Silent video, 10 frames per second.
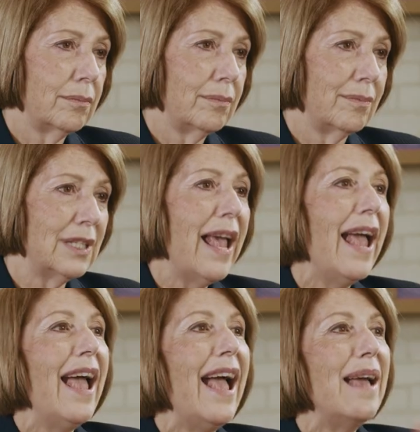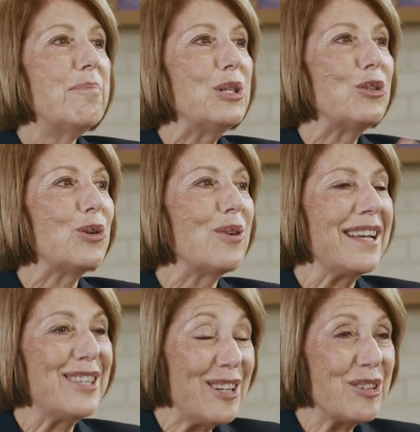Mm. But
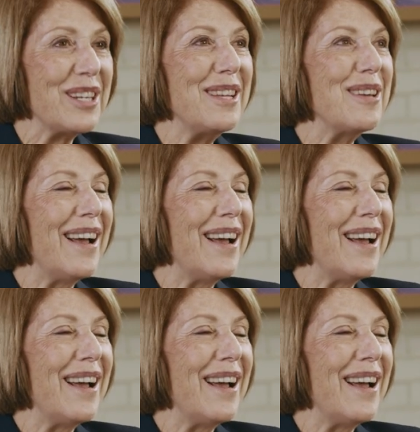it's interesting,